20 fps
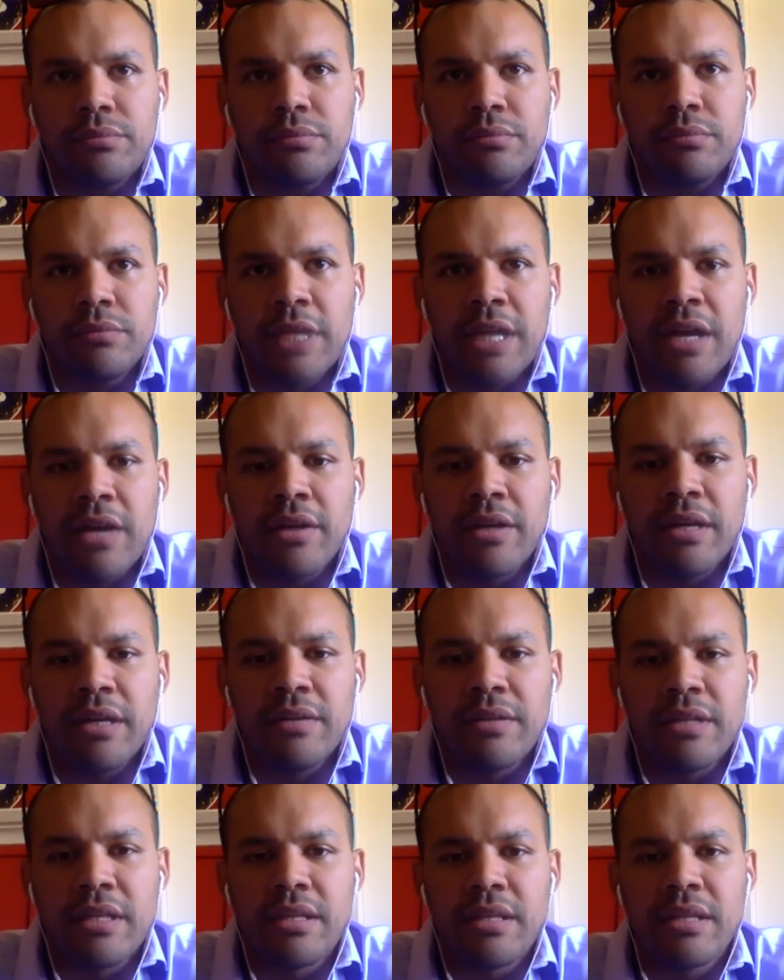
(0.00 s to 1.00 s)
how
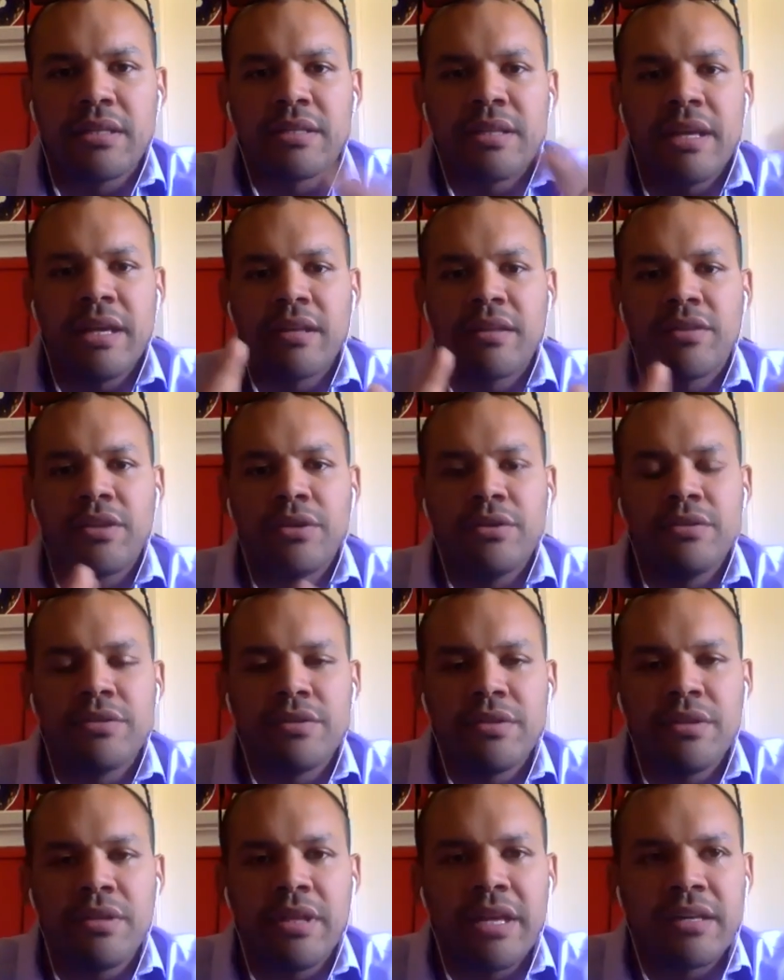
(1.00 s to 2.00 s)
it's like, there's
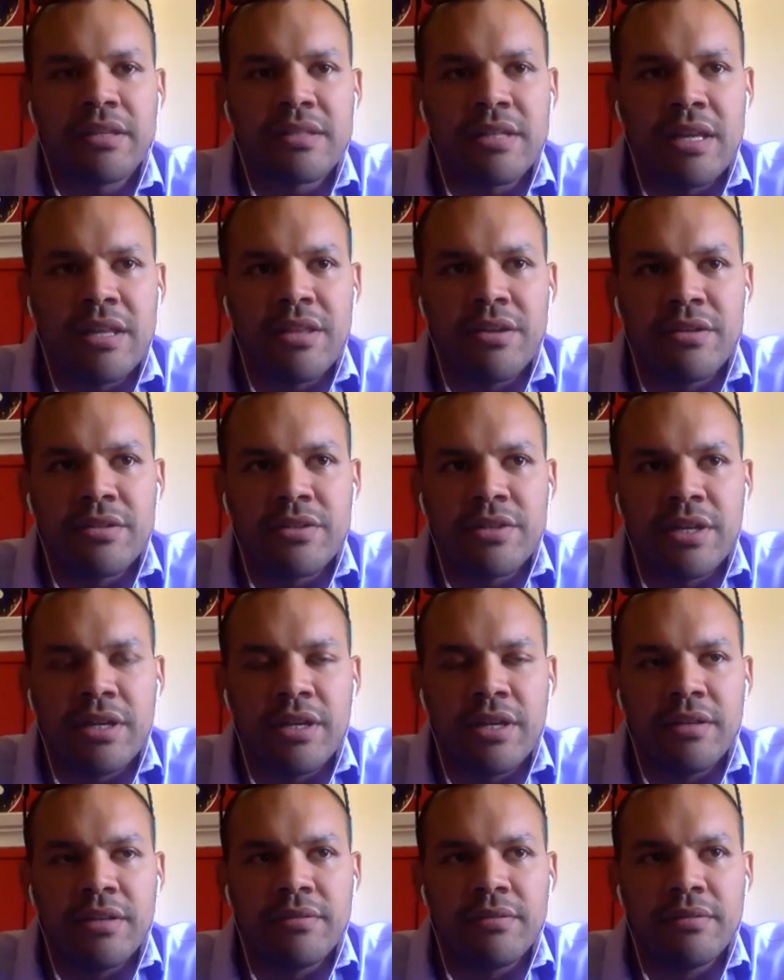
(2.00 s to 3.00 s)
like, say there's
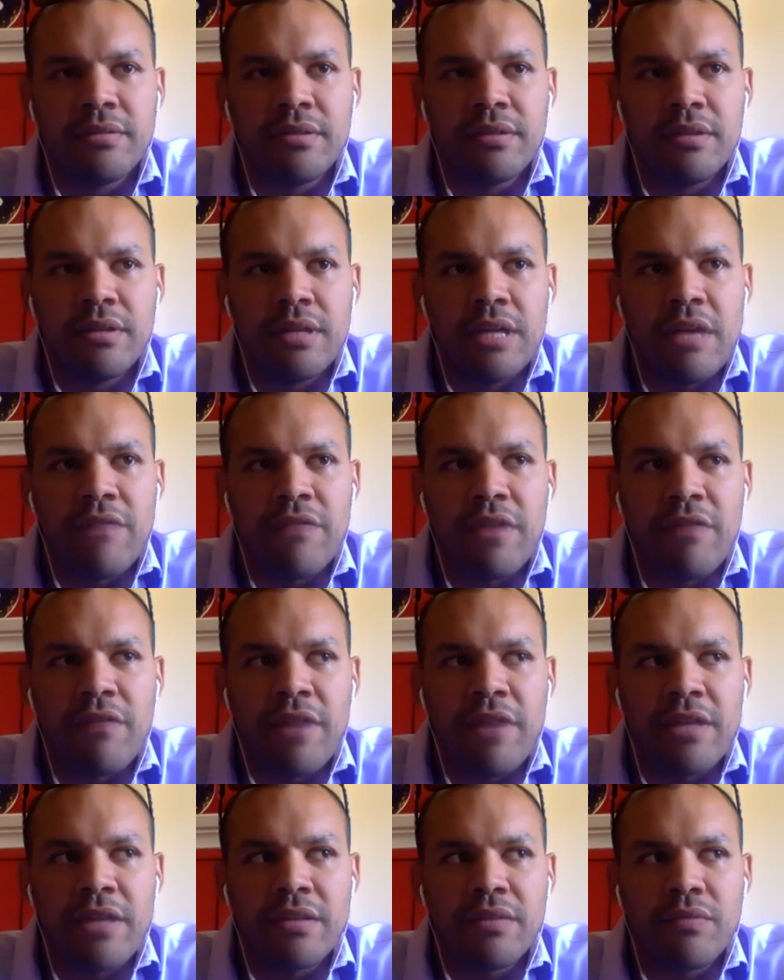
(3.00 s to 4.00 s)
a, if
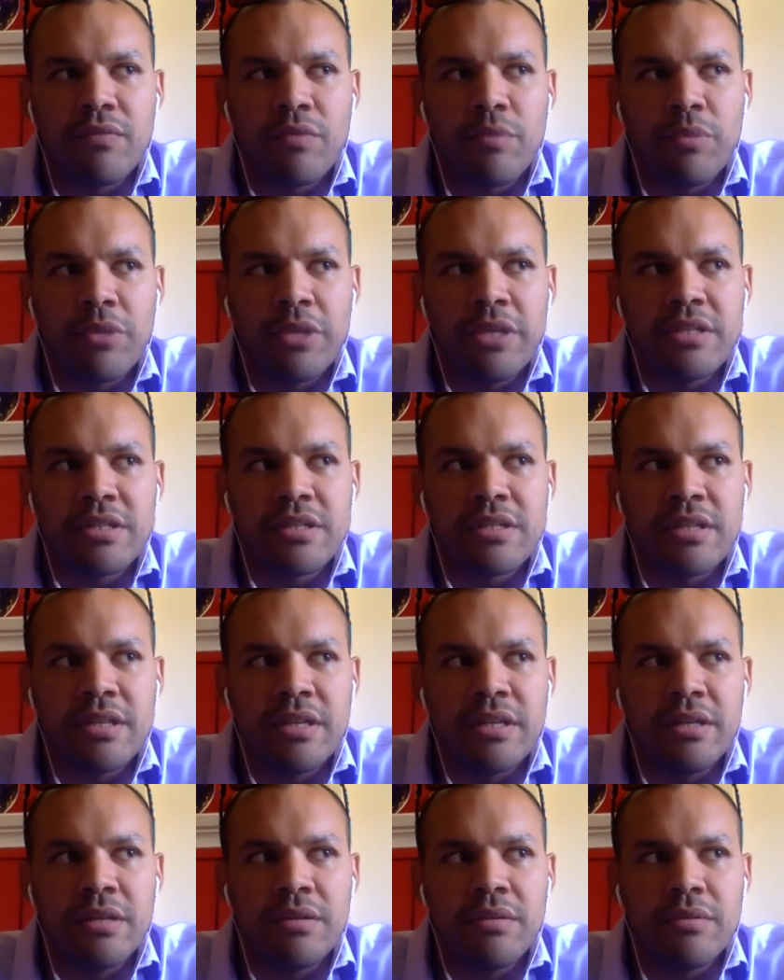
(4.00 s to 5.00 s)
I replace
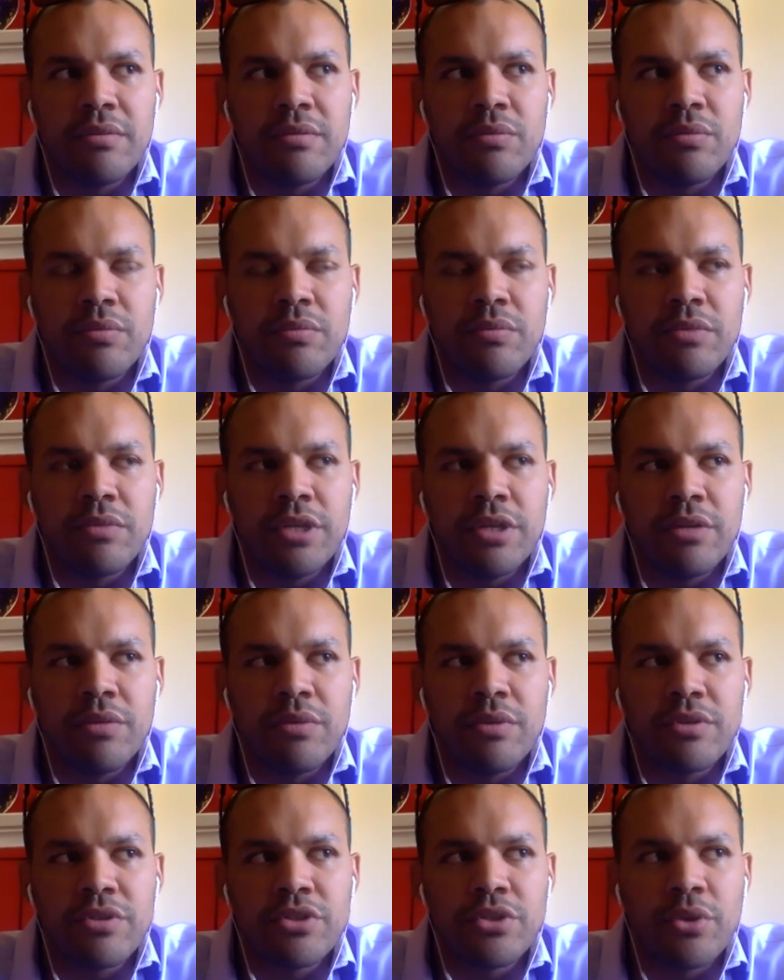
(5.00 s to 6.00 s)
the, you know,
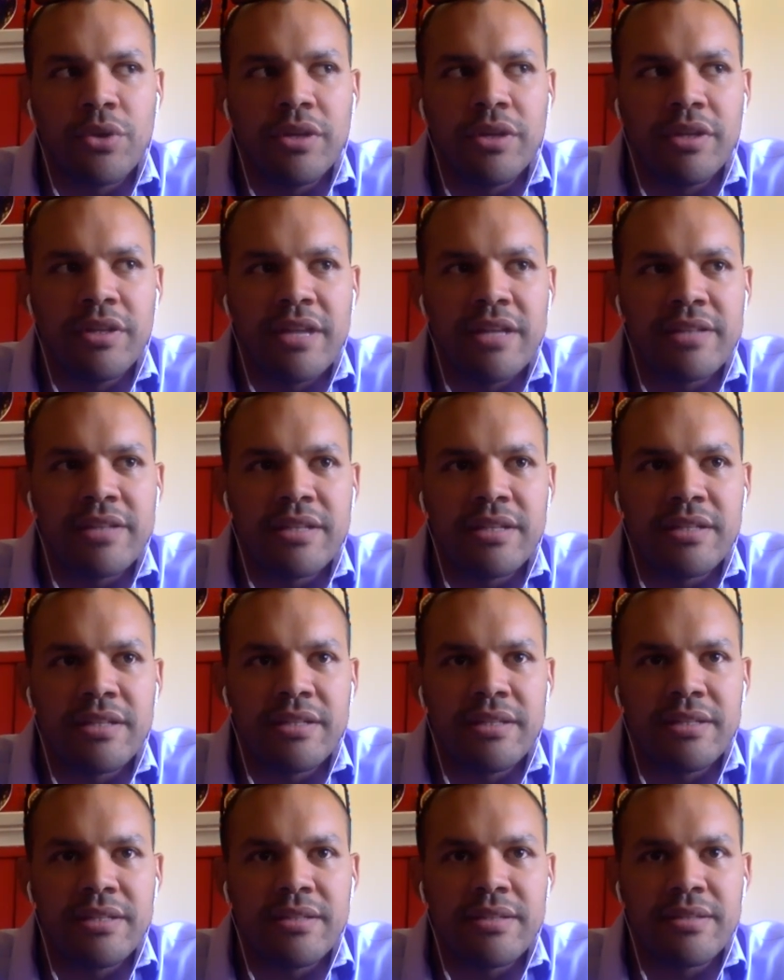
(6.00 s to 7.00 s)
word soil in that
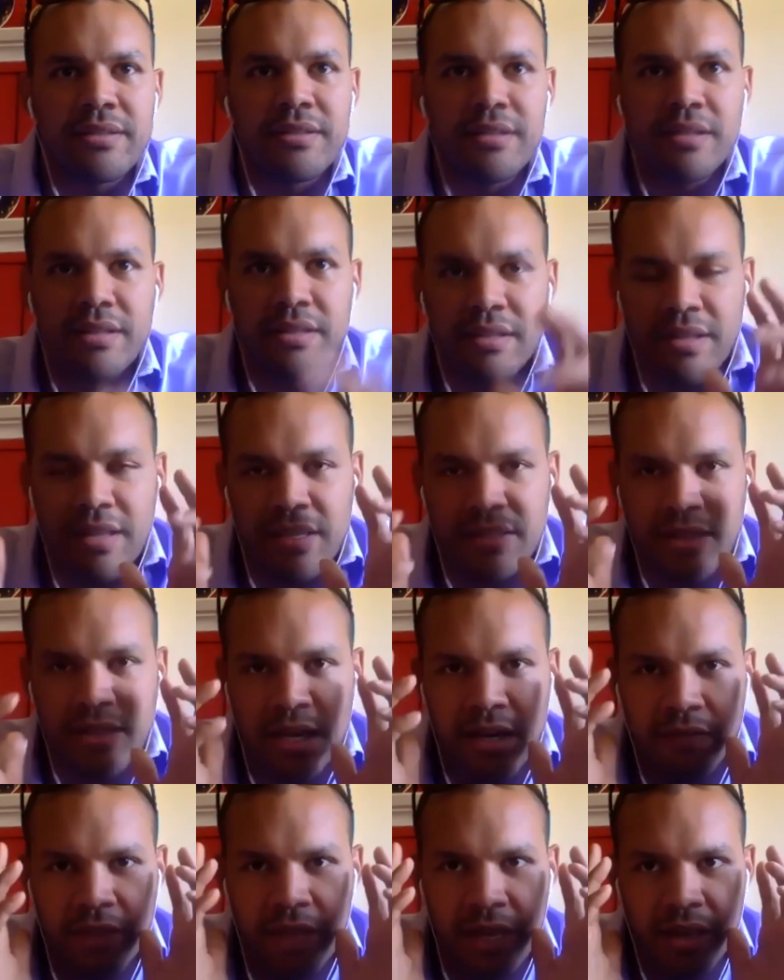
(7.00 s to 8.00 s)
sentence, it's
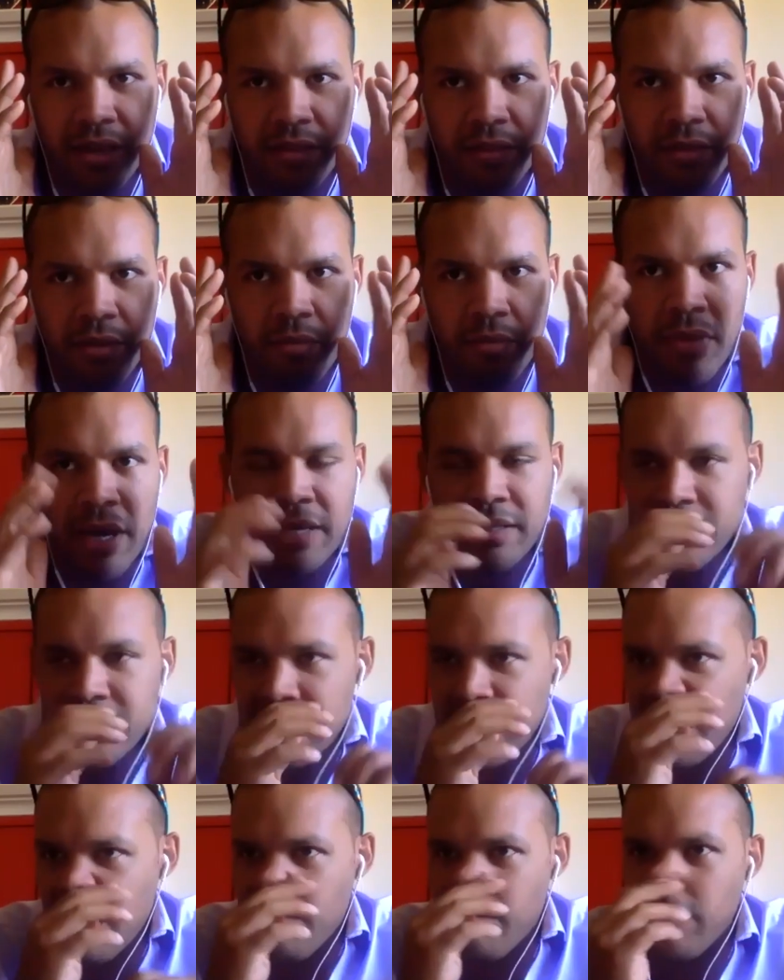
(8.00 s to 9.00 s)
kind of like the
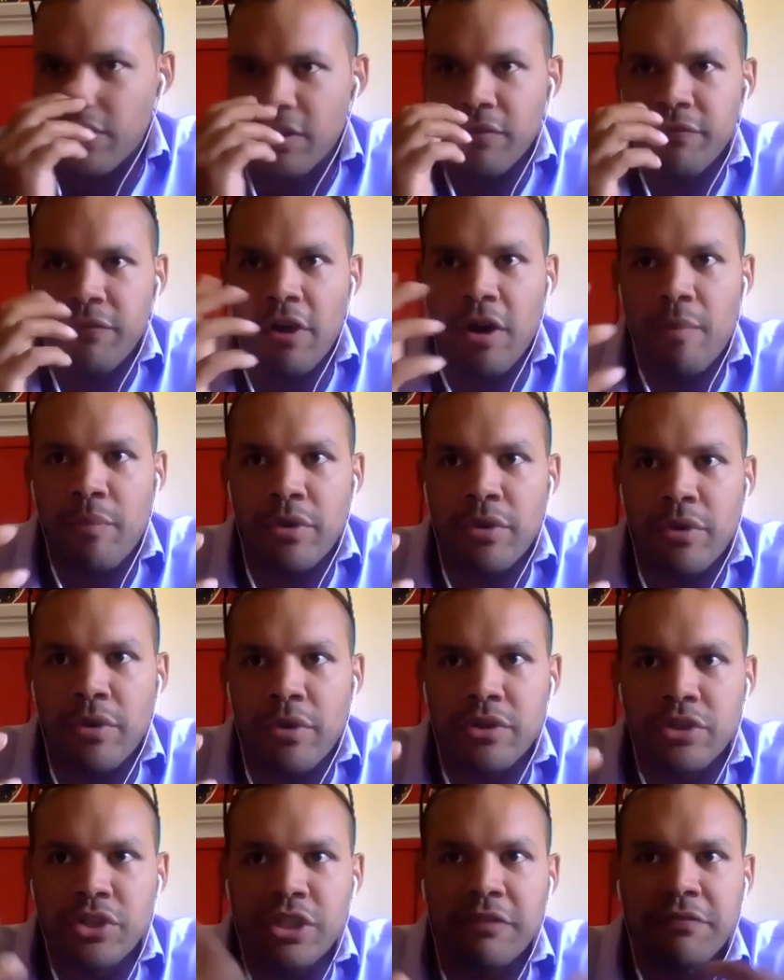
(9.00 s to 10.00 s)
mindset of a
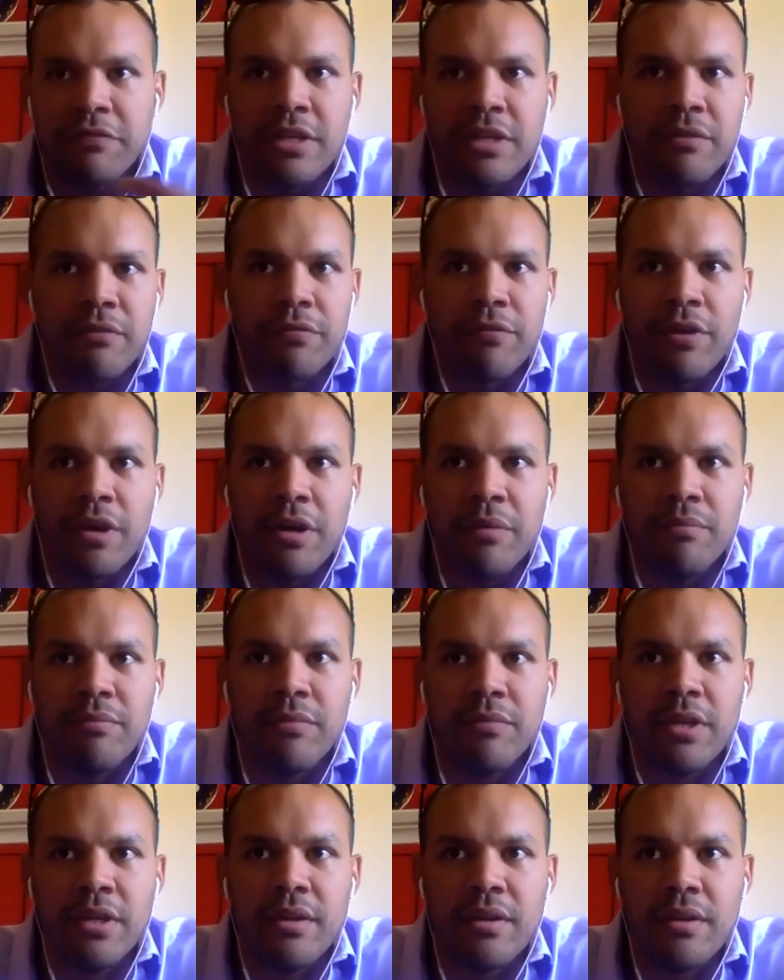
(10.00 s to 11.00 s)
farmer shifting from
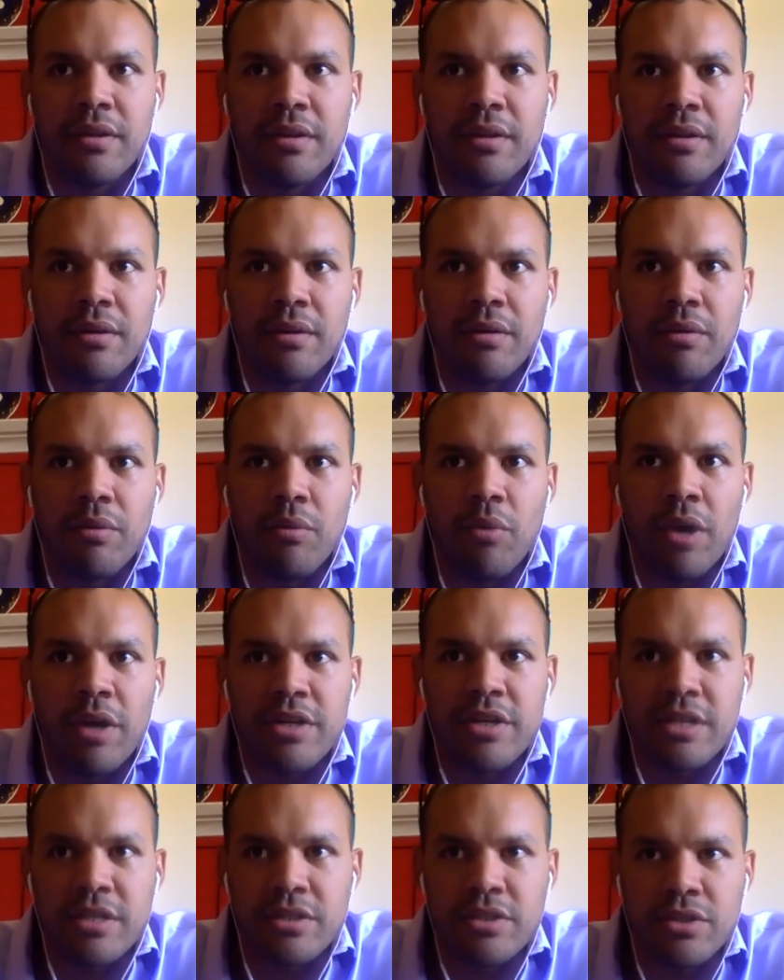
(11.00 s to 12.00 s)

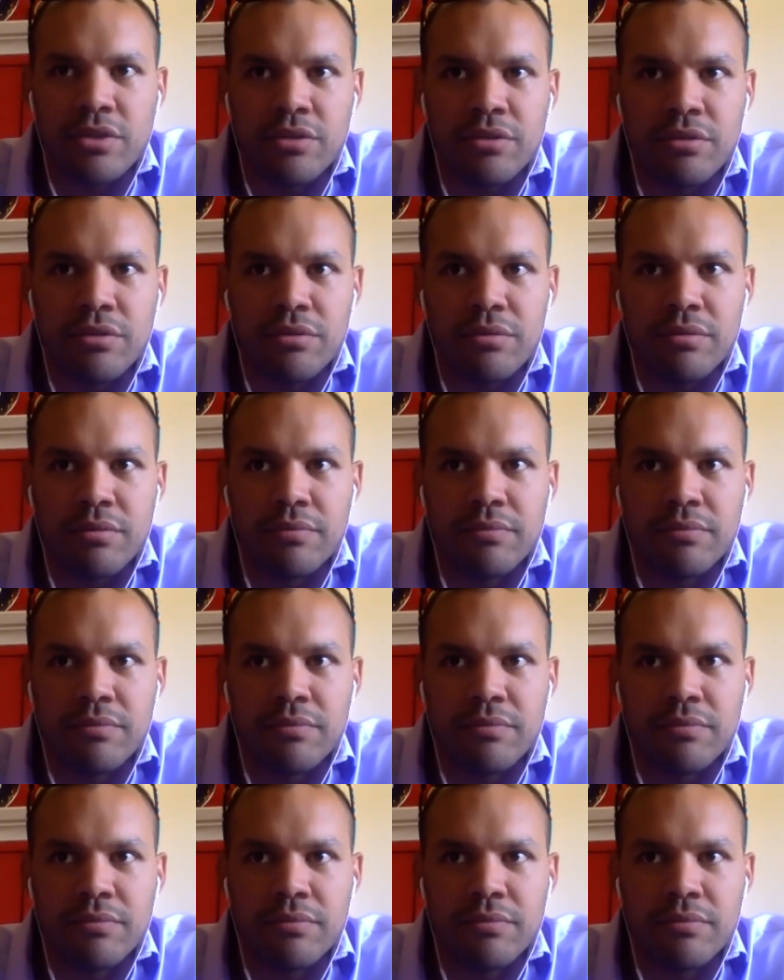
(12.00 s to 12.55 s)
wanting to